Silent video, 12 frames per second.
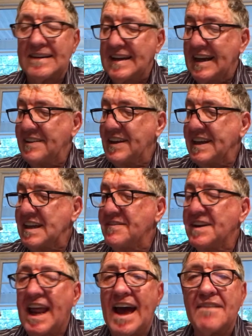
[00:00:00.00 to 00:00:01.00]
And they
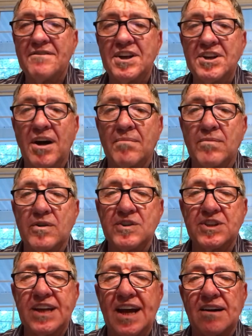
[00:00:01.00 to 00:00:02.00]
even have the
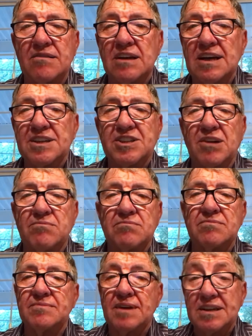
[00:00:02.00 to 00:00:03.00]
numbers down.
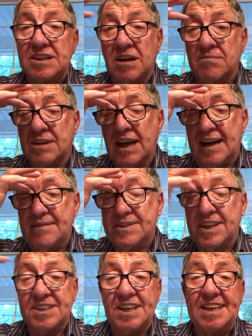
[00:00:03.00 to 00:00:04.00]
Sometimes
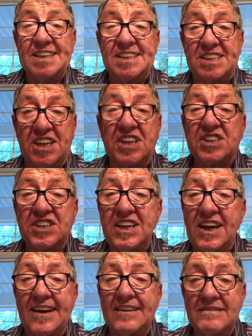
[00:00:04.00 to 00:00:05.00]
it's
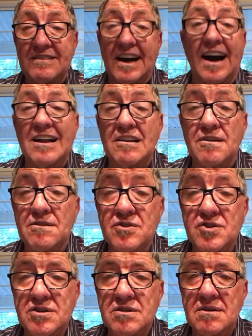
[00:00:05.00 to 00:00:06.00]

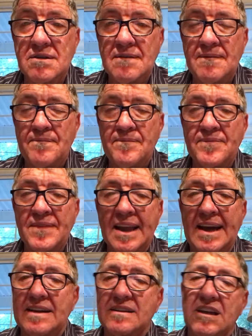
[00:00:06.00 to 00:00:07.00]
$68.
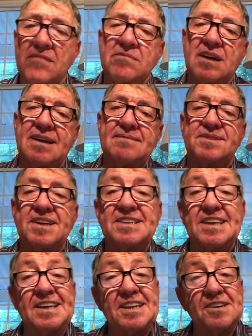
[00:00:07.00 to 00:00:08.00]
And sometimes they
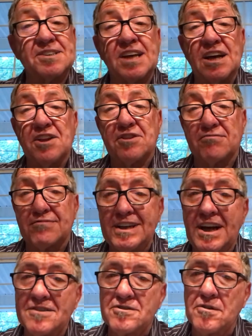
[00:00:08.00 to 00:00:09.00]
say there's
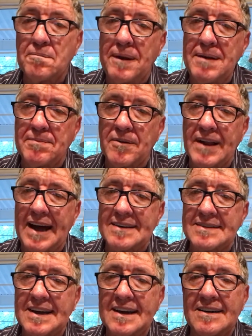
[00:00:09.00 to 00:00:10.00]
300 people
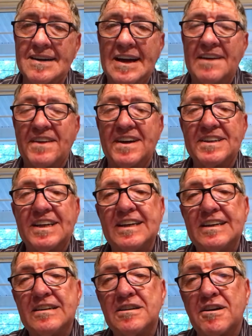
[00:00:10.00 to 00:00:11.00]
out there that
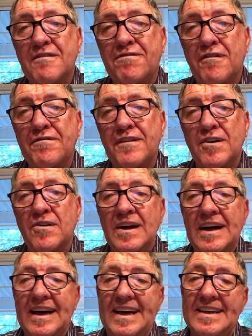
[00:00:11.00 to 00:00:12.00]
need to fulfill
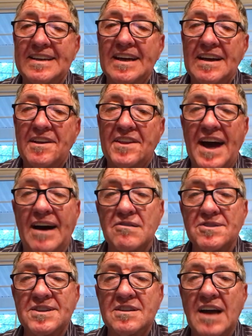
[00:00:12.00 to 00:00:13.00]

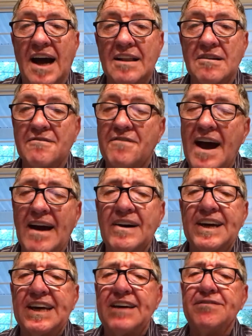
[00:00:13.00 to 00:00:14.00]
$1,000 vow,
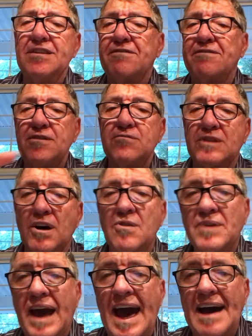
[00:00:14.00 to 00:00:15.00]
even if you don't
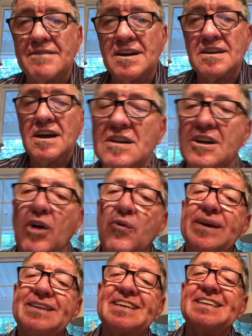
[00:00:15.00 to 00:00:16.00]
have it, go
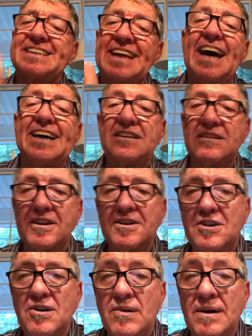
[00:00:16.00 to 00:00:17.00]
into debt to
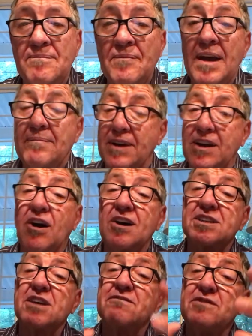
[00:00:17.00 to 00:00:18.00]
do it.
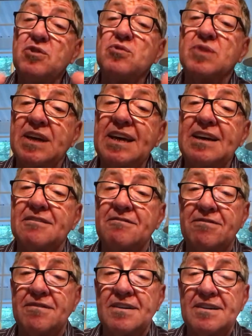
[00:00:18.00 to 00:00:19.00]
Because if you
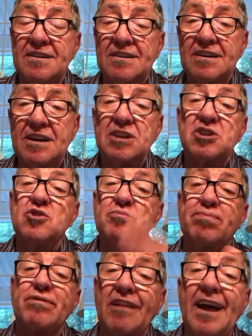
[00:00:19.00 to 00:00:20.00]
give, you
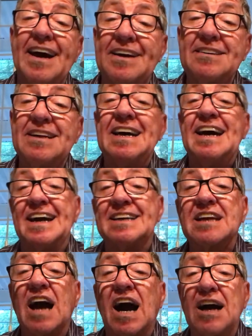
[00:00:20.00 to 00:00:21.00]
plant, and
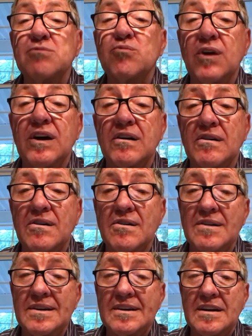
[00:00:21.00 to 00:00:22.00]
God
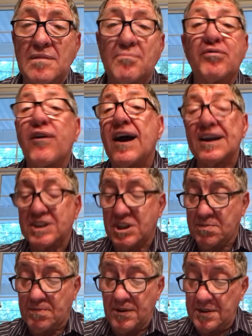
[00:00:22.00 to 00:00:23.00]
will
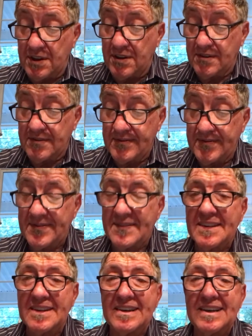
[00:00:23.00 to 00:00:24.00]
prosper you.
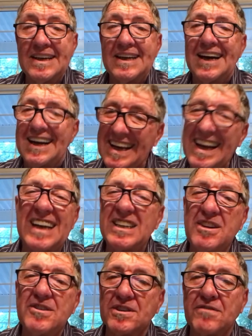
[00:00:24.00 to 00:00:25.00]
And I got
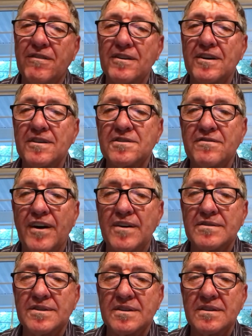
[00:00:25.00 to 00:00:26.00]
news for those
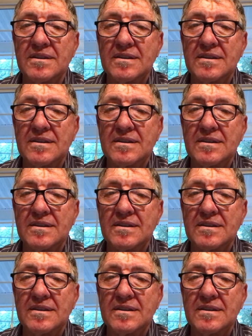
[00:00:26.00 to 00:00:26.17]
folks.